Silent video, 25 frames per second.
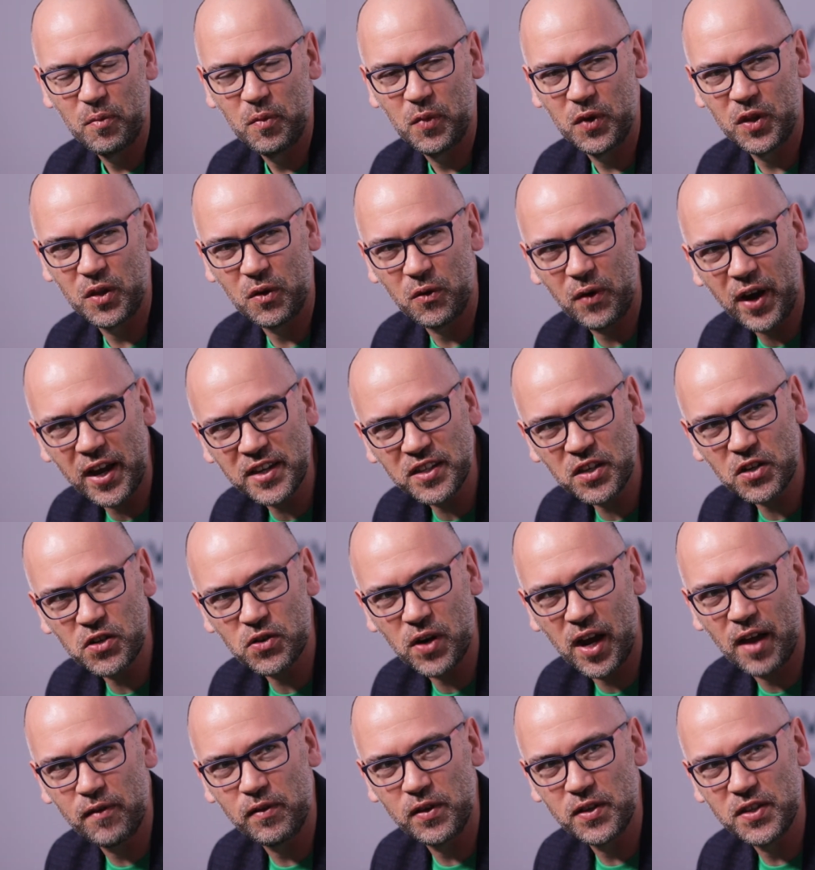but the rest of
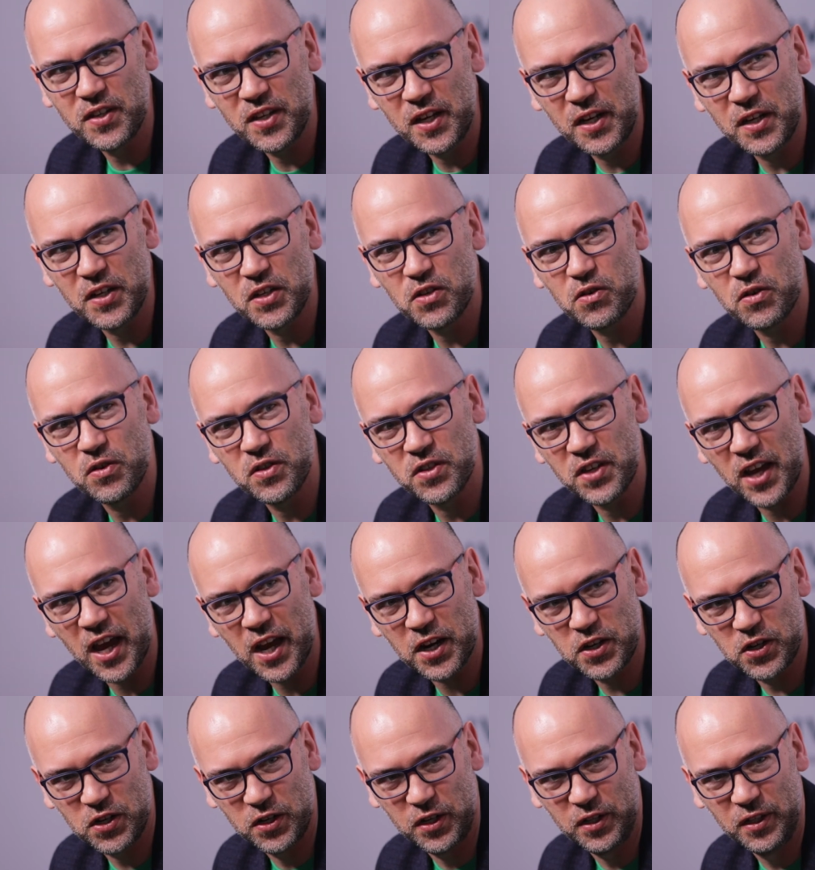travel is seen as
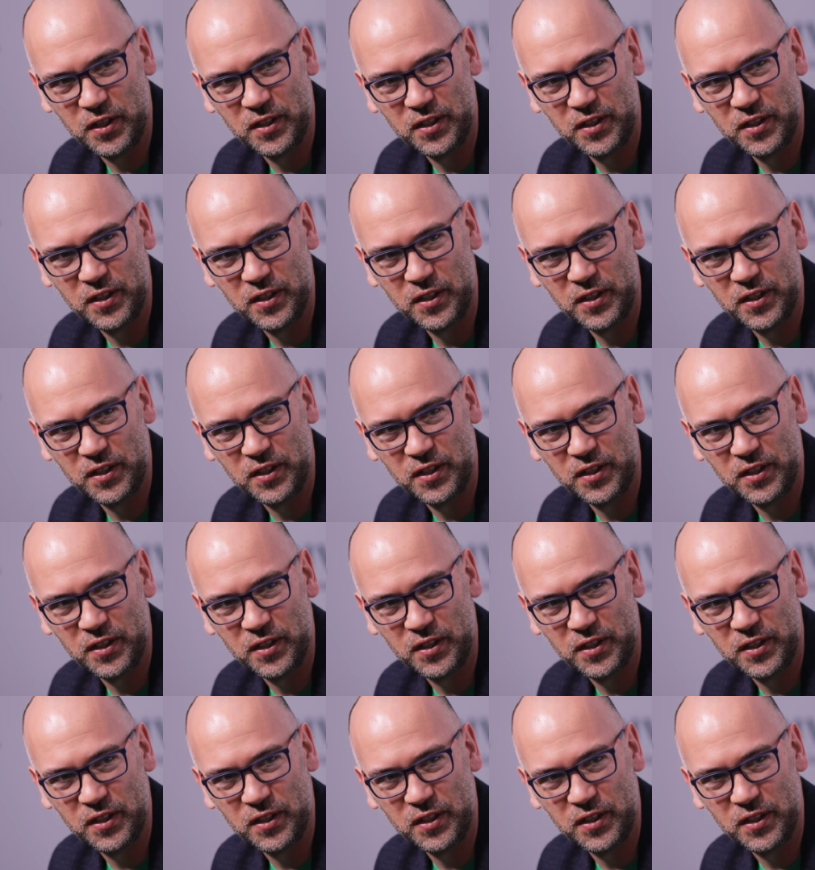transactional.